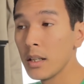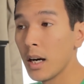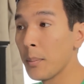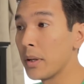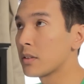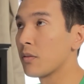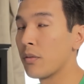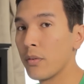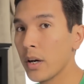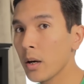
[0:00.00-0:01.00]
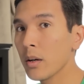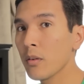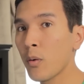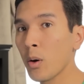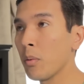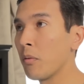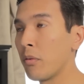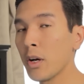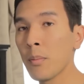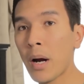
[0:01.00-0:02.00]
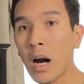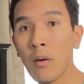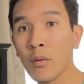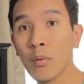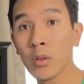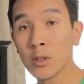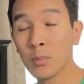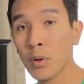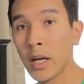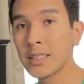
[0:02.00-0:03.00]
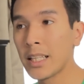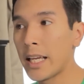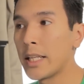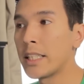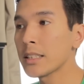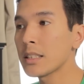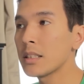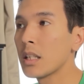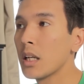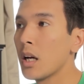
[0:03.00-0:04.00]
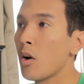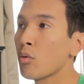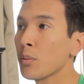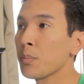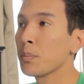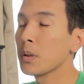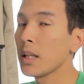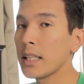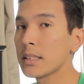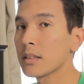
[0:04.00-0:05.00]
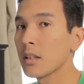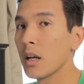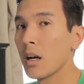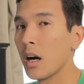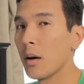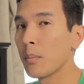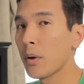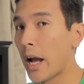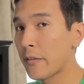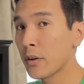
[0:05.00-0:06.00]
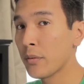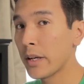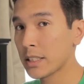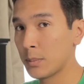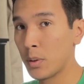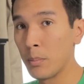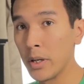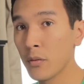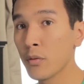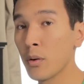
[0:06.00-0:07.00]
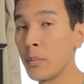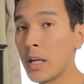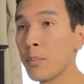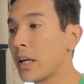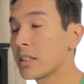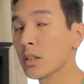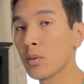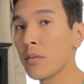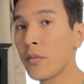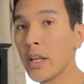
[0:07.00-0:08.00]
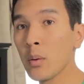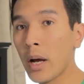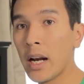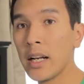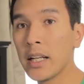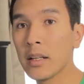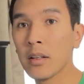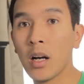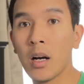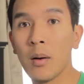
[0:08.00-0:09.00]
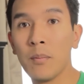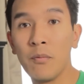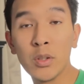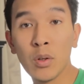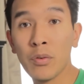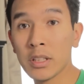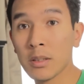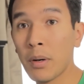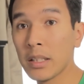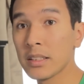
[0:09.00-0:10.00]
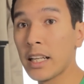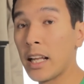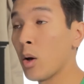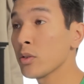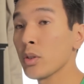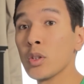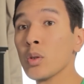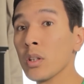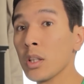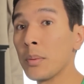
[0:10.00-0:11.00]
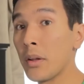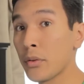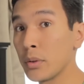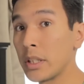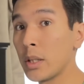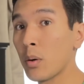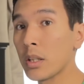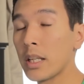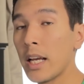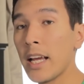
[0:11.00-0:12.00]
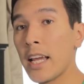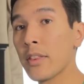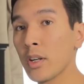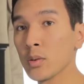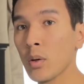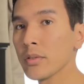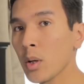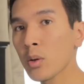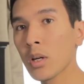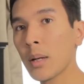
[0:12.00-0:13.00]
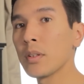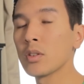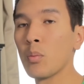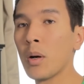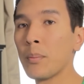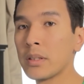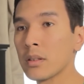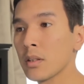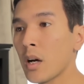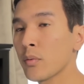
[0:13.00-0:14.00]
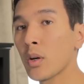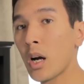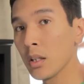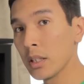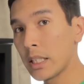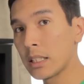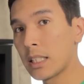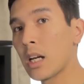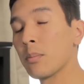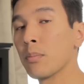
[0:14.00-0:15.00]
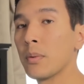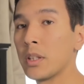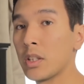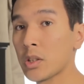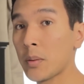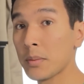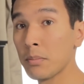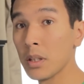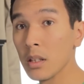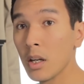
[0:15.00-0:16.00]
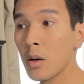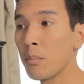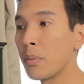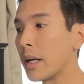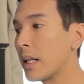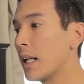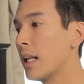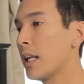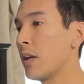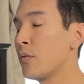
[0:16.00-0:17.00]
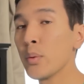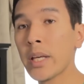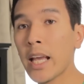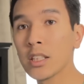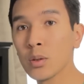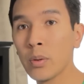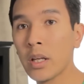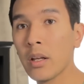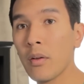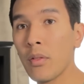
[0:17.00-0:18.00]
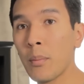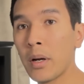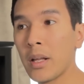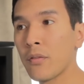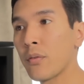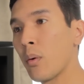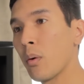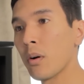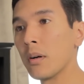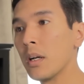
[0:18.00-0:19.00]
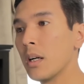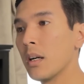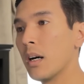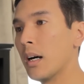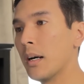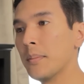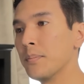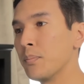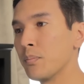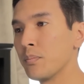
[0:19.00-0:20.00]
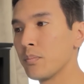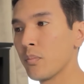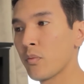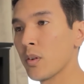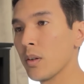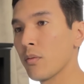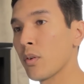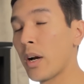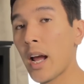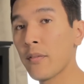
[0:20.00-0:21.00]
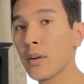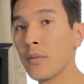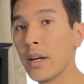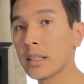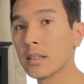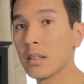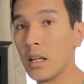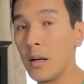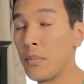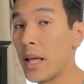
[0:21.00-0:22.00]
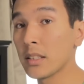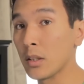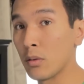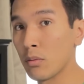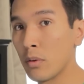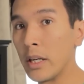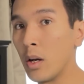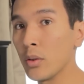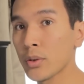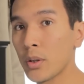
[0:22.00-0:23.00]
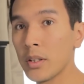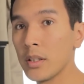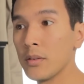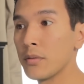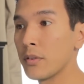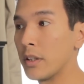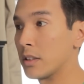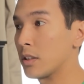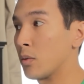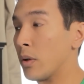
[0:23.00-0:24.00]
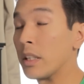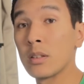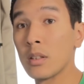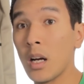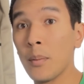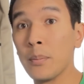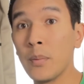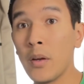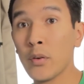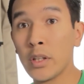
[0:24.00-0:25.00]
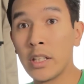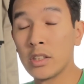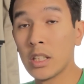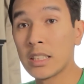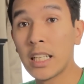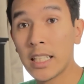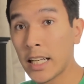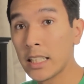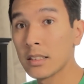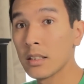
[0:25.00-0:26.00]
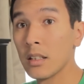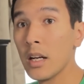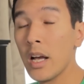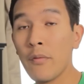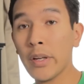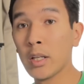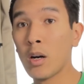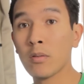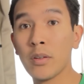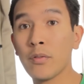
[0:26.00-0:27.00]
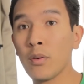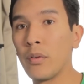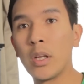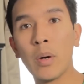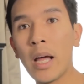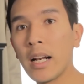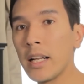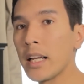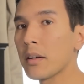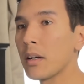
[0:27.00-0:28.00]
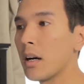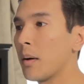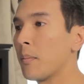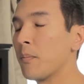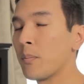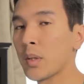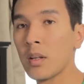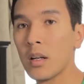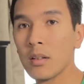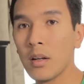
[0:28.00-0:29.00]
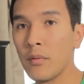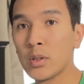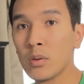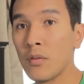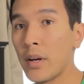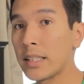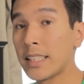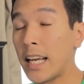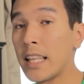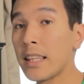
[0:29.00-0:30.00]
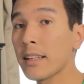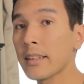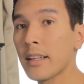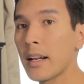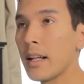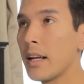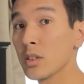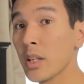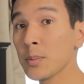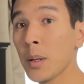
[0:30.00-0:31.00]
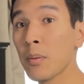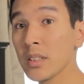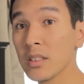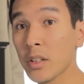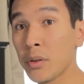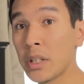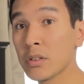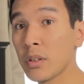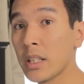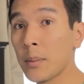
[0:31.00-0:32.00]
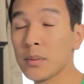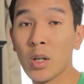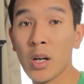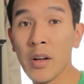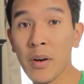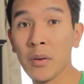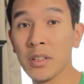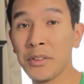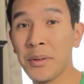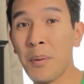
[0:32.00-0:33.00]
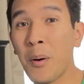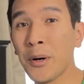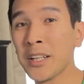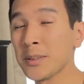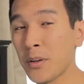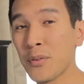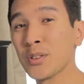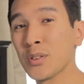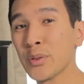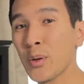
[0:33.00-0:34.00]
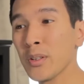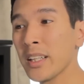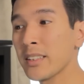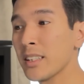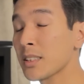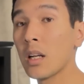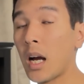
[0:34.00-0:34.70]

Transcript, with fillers: Um, it's very affordable, very powerful for its price. It doesn't replace after Effects and Premiere for me, but it's a great video editing, um, visual effects compositing, and also you can do a little bit of 3D work in there as well. It's all crammed into one piece of software. I'll link it down in the description below. But if you can't swing the money for um, for for After Effects, um, that's a great alternative. It's a great um, if you're just getting into videography for video editing, um, uh, visual effects, anything like that. So that's my process on green screening. I'm sorry if I was a little boring. It's my first tutorial like this.